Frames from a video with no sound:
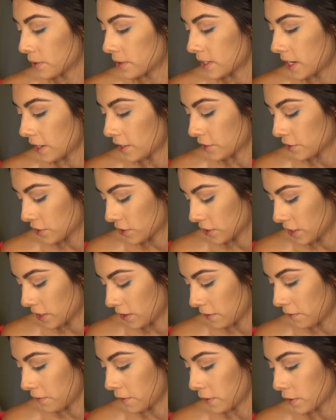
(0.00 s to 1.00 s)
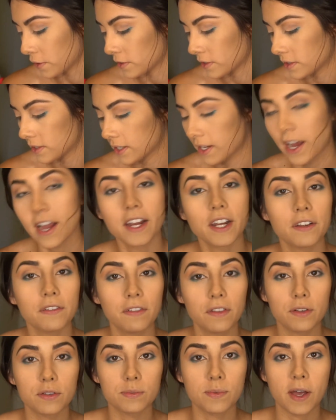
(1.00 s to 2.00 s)
It's actually the first kind
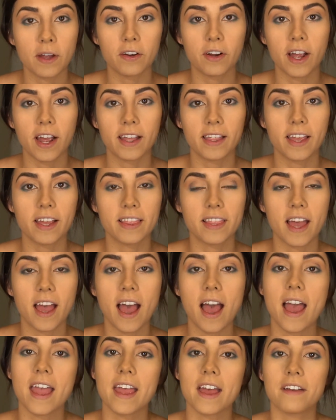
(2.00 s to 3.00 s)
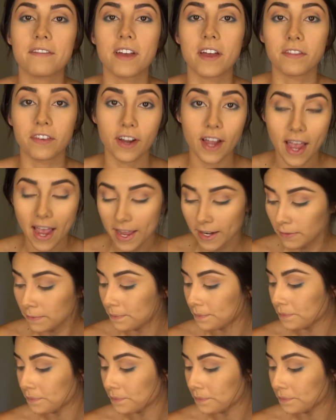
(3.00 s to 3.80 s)
of loose powder highlight that I have ever had.